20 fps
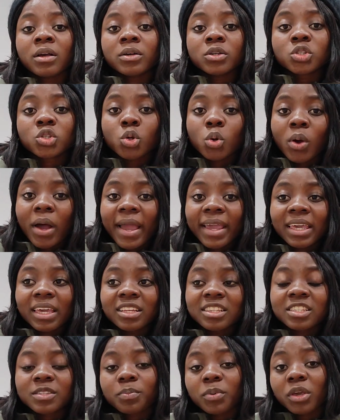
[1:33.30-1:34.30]
So I
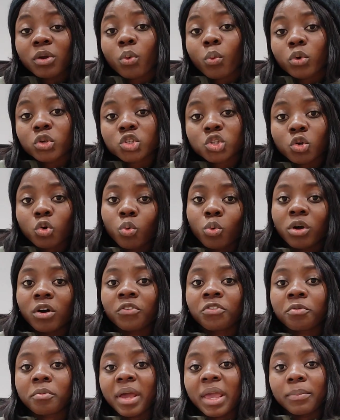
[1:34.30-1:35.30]
can speak so
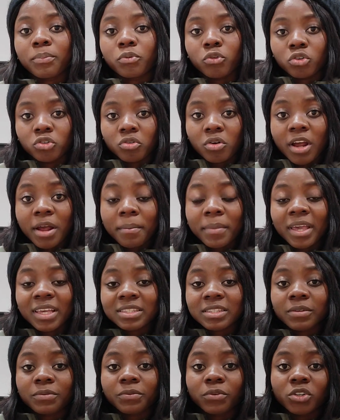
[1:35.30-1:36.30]
well for my program,
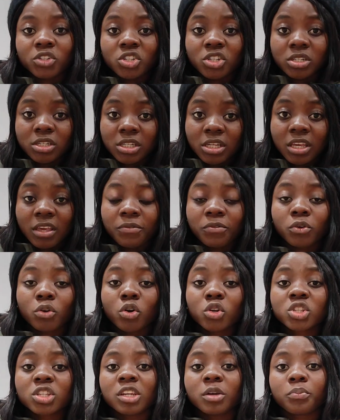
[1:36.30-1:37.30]
SC4GD. If you
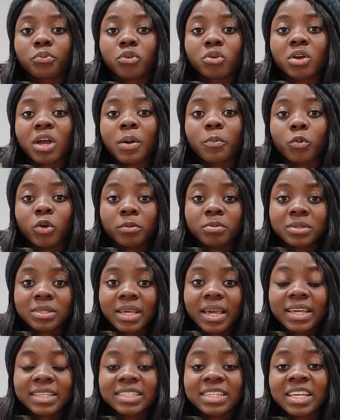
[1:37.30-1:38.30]
go to the program
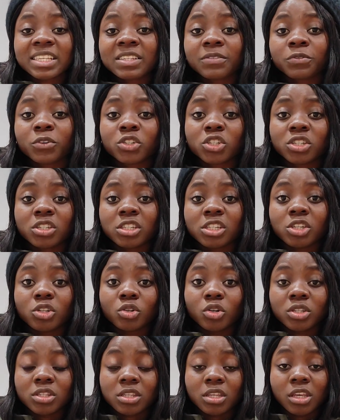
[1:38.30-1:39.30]
website,
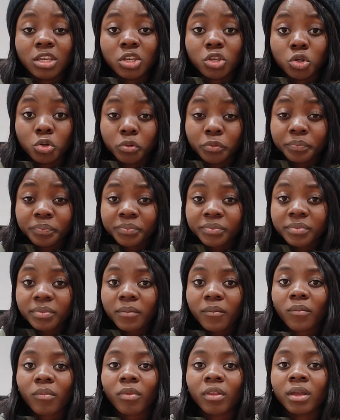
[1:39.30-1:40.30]
sc4gd.eu,
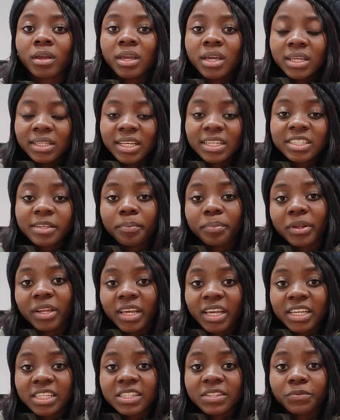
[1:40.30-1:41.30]
there's a
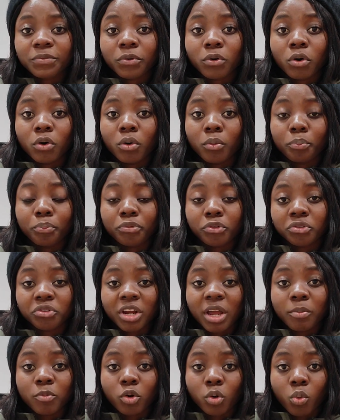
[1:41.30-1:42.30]
place for
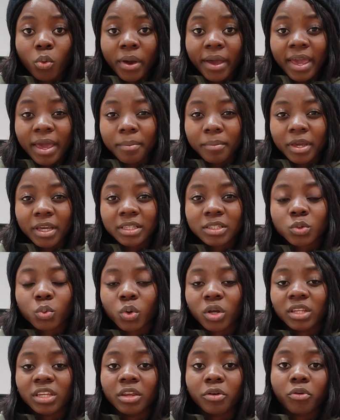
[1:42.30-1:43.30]
program requirements,
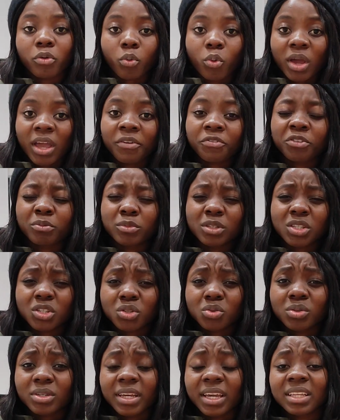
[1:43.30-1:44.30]
what they require from the
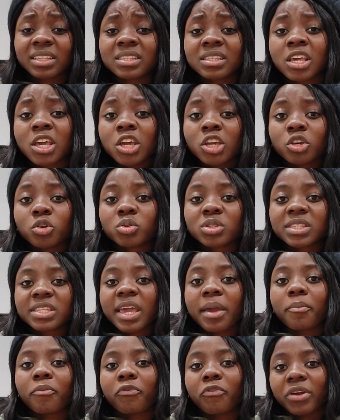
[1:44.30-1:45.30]
students. You'd
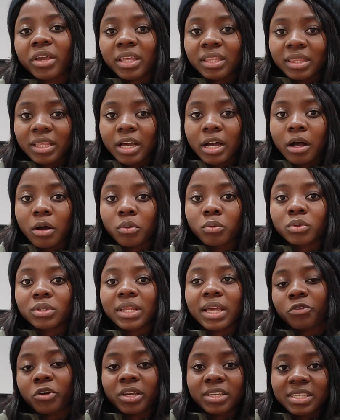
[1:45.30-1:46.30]
see a breakdown.
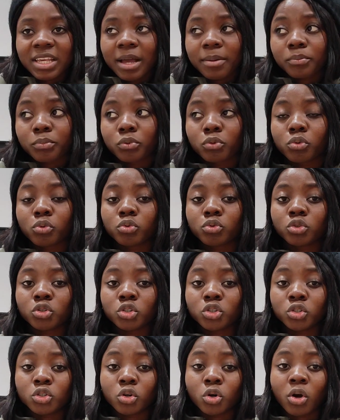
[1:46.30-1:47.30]
For example,
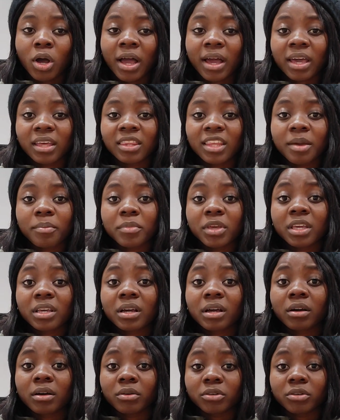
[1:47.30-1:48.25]
your academic